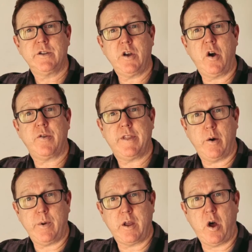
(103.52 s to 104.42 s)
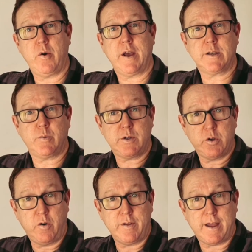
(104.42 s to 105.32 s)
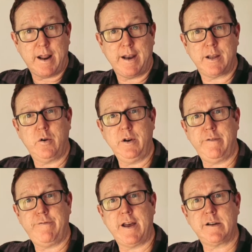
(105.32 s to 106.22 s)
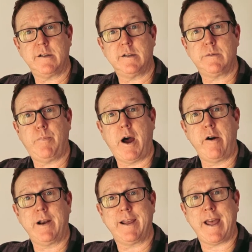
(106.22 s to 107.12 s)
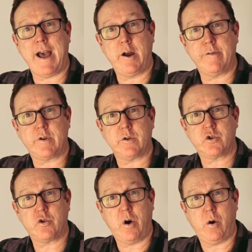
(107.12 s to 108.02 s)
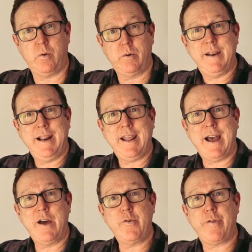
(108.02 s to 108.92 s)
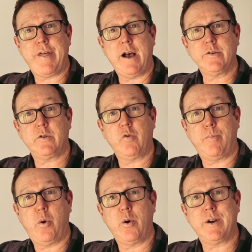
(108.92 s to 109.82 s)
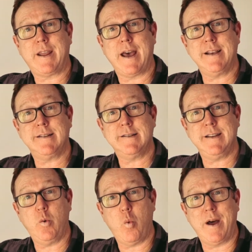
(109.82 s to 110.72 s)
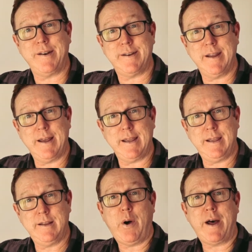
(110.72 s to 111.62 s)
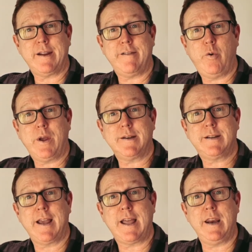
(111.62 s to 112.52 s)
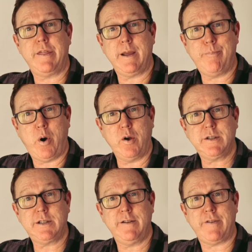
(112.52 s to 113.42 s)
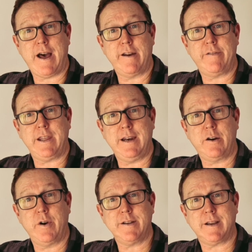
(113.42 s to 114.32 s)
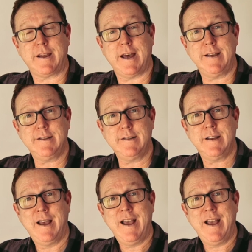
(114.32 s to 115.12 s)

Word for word: So there we go. As we saw in that article, infection spiraling out of control. Nearly 100,000 reported cases in one day. But if we can take anything positive out of the increase in cases,